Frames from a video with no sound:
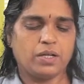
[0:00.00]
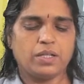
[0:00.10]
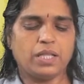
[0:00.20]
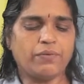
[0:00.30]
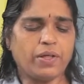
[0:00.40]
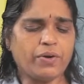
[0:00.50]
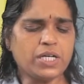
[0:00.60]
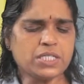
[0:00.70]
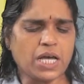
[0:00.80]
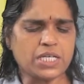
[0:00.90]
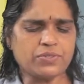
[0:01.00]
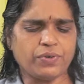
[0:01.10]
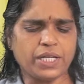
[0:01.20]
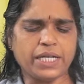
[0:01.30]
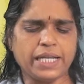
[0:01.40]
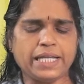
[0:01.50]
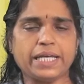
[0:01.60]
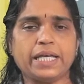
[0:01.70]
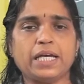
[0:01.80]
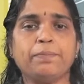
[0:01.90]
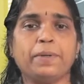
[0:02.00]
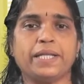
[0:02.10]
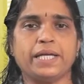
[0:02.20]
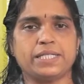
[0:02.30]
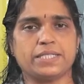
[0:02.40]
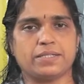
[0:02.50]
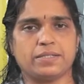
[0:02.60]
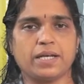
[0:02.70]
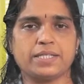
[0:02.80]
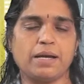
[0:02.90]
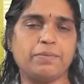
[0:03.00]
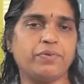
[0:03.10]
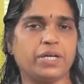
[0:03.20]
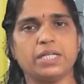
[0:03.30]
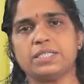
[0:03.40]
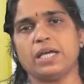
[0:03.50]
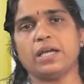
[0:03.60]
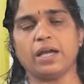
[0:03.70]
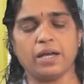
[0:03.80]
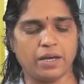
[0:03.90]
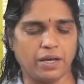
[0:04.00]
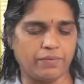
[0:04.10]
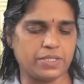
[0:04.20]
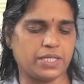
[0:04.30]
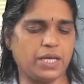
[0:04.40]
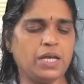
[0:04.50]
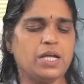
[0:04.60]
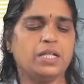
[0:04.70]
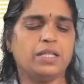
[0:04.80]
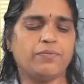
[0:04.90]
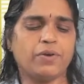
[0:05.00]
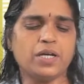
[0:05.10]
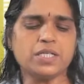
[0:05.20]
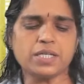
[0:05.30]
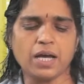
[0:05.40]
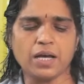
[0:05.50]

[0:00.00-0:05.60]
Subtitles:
The flowers has very delicate petals. Example, we can say, I will say the flowers